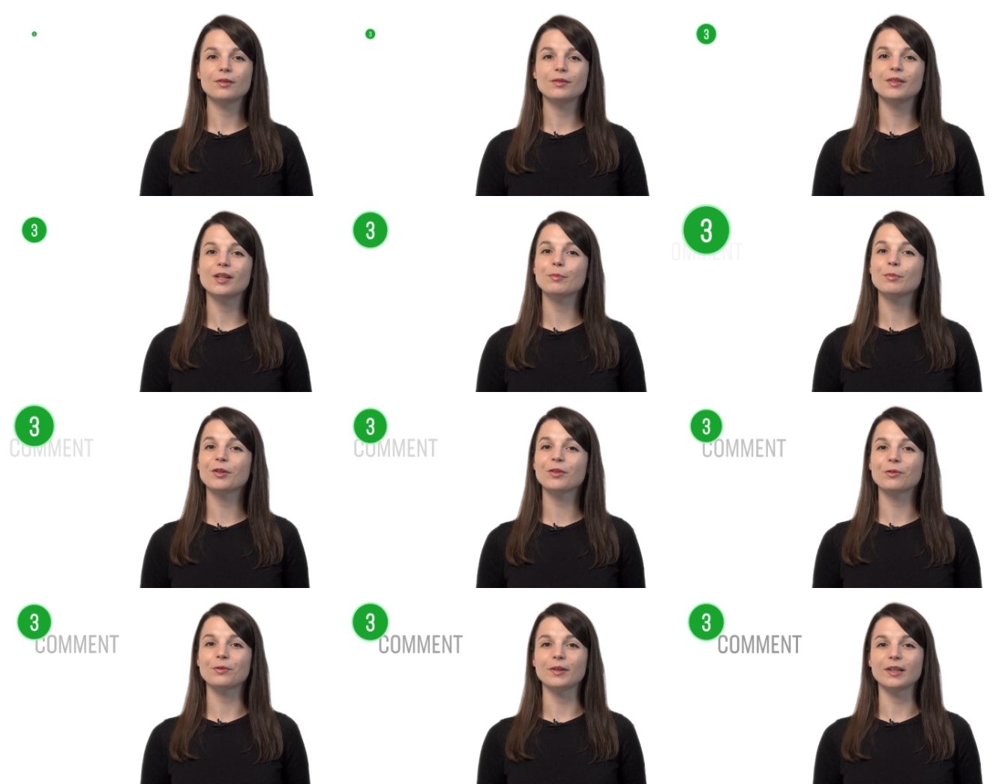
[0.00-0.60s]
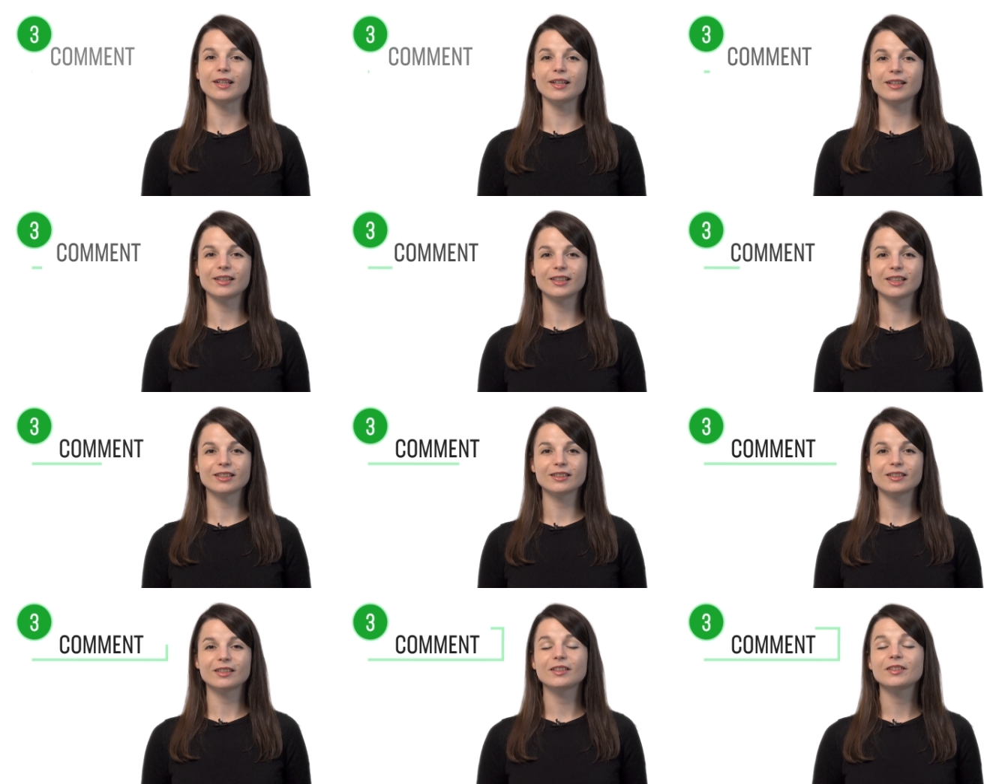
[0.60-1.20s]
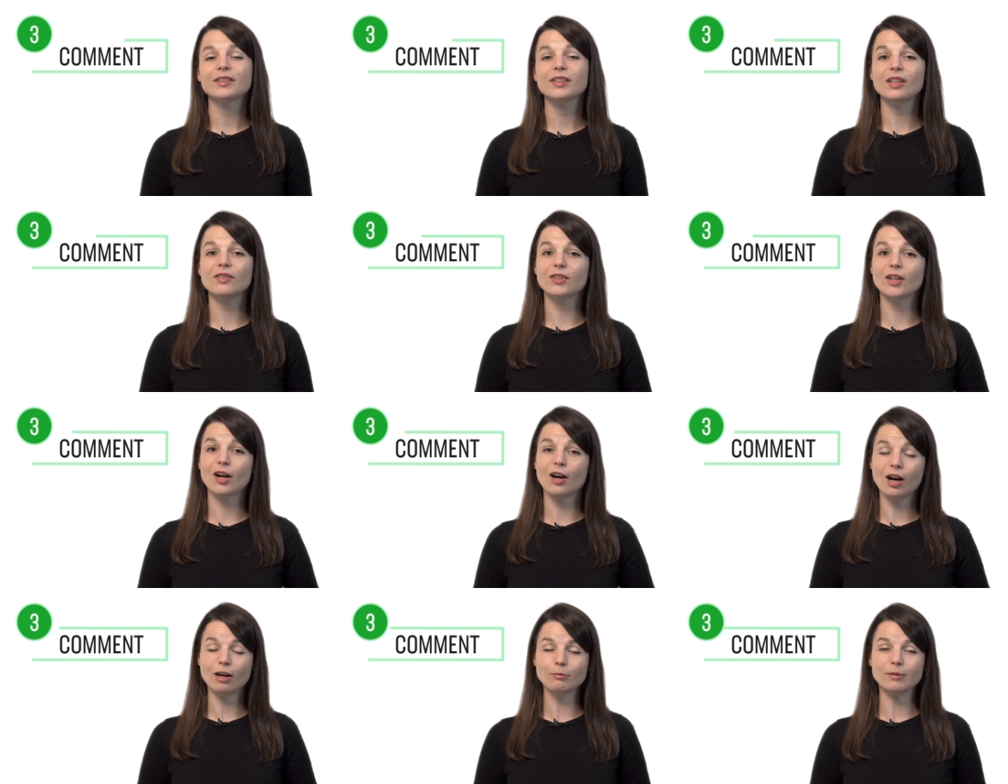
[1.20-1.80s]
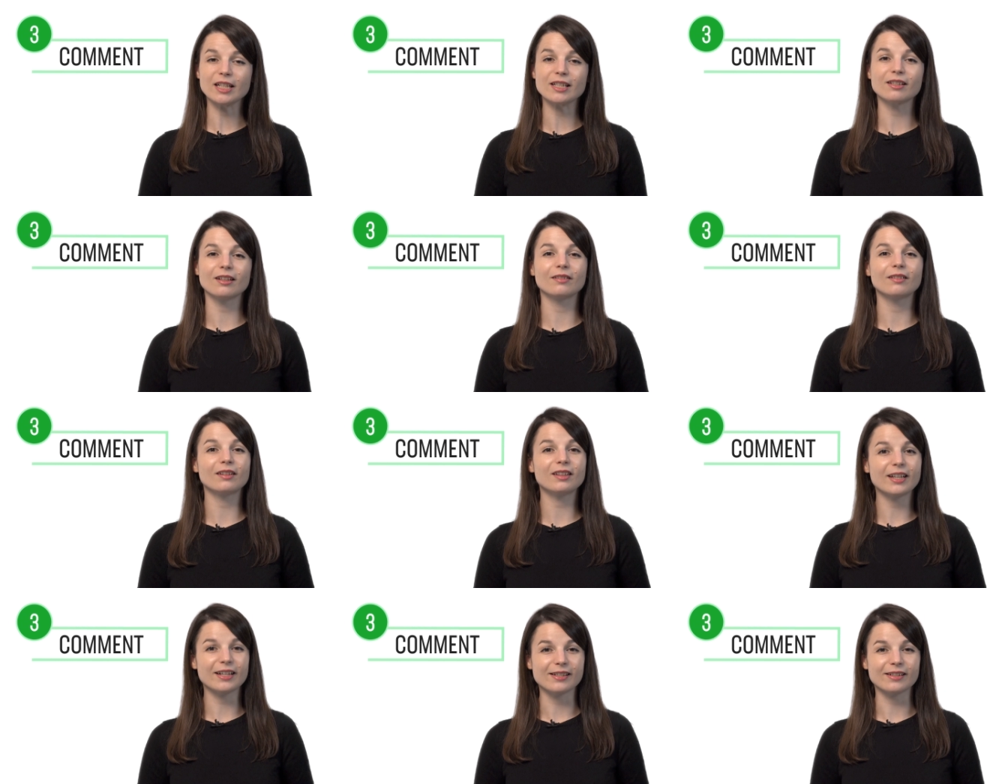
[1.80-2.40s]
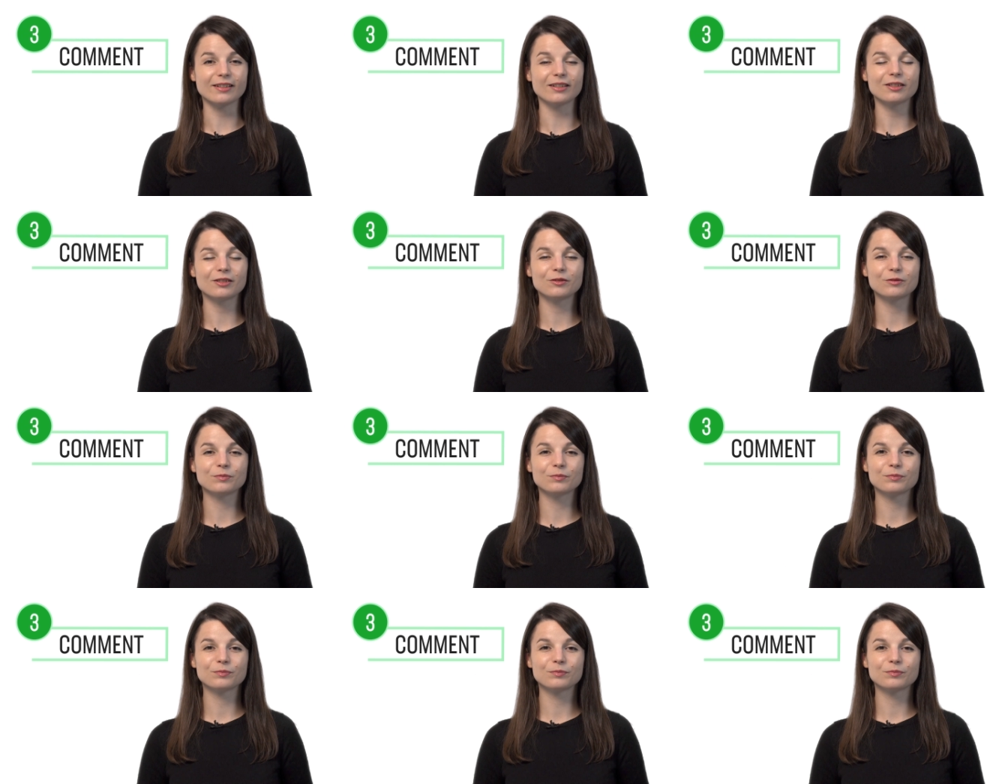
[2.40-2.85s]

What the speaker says: Number 3, leave a comment on the lesson.